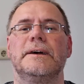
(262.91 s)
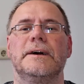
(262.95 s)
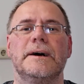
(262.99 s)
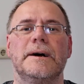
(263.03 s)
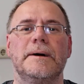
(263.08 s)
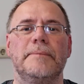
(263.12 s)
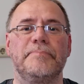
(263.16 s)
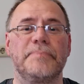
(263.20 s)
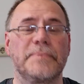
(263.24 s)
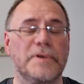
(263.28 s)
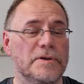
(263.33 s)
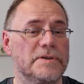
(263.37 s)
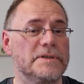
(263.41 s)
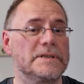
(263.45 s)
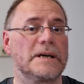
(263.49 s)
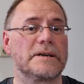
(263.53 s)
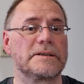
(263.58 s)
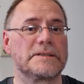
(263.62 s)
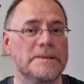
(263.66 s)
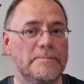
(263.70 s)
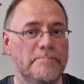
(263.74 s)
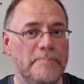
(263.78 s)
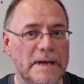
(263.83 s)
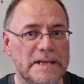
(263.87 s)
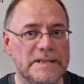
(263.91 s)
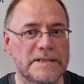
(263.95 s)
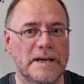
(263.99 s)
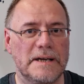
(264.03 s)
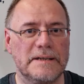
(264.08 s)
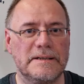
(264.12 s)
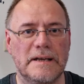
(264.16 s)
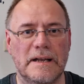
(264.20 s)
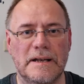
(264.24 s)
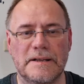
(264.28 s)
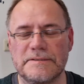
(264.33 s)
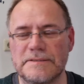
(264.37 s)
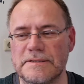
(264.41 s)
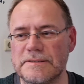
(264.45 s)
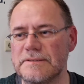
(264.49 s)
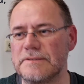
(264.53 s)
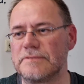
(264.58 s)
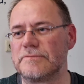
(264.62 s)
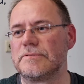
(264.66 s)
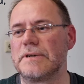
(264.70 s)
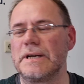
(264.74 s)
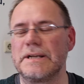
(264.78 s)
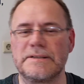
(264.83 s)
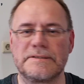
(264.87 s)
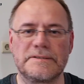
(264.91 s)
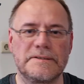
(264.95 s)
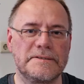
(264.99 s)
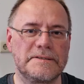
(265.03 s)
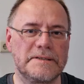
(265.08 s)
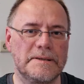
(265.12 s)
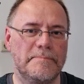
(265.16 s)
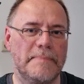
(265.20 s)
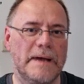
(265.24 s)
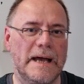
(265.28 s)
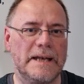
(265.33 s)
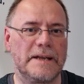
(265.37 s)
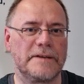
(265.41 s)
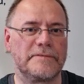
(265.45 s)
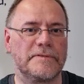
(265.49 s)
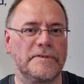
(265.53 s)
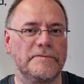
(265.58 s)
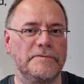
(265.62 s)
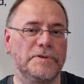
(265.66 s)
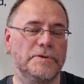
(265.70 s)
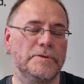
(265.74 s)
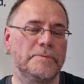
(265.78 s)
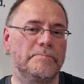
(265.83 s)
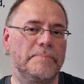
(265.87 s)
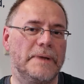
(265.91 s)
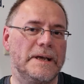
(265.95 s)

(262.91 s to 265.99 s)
um, conduct a meta-analysis and write a systematic review